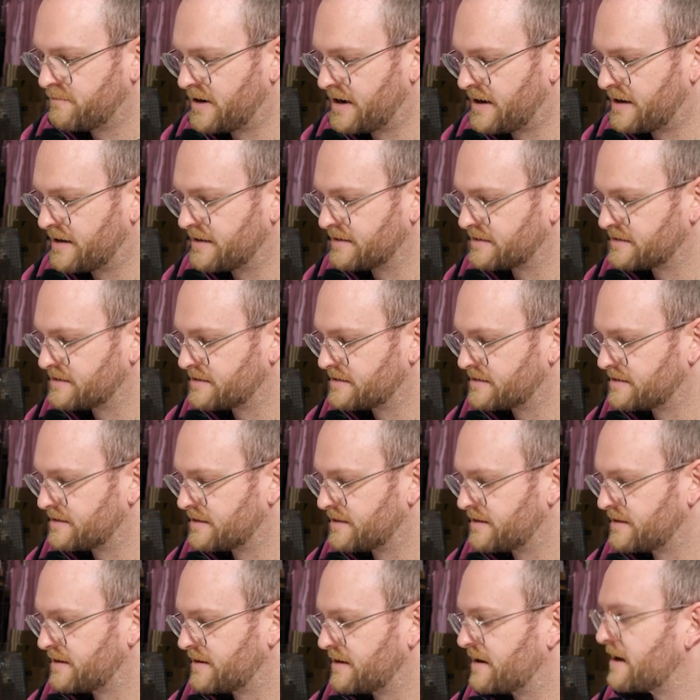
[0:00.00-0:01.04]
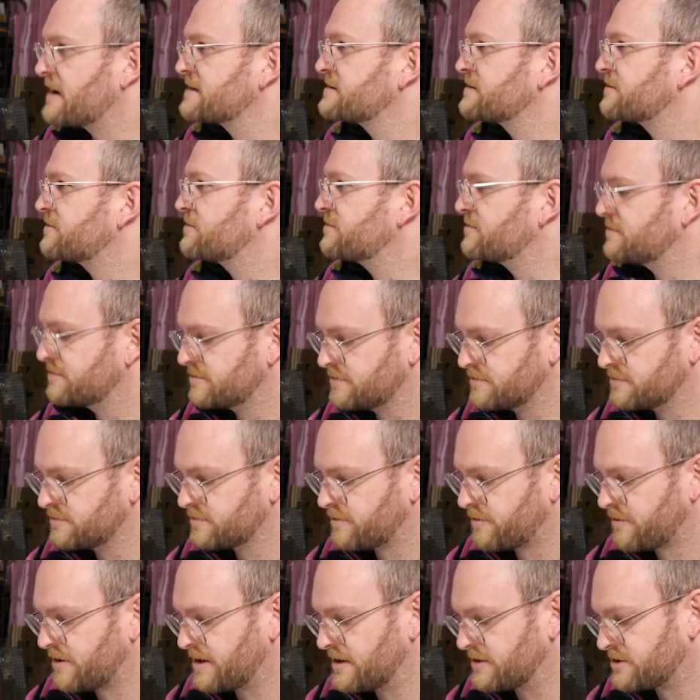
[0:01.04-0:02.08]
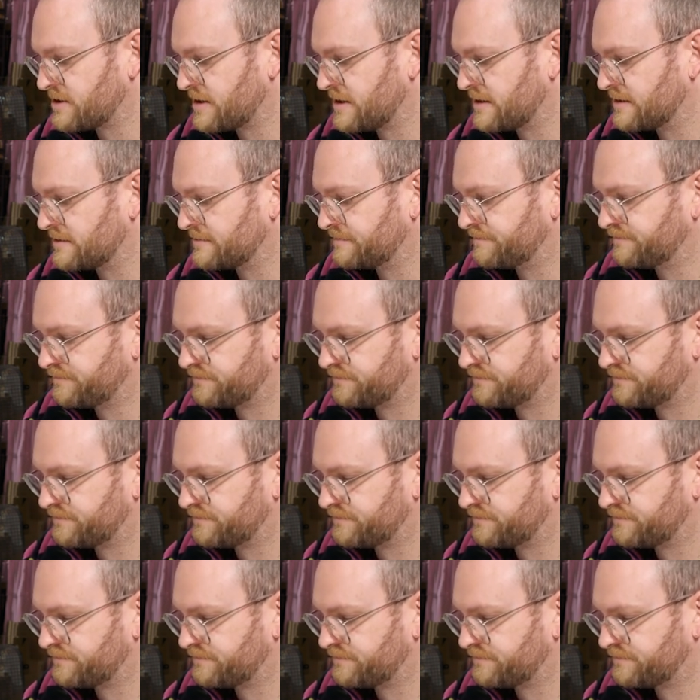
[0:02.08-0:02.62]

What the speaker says: but as a cool creature,